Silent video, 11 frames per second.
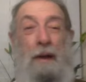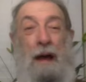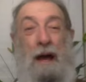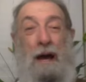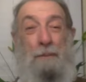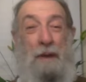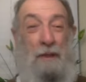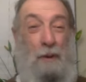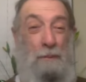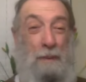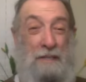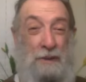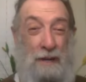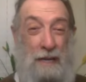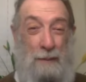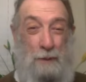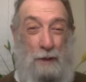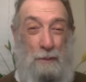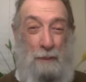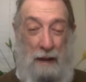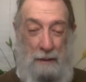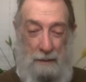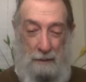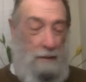uh, may the Lord bless you and keep you. May,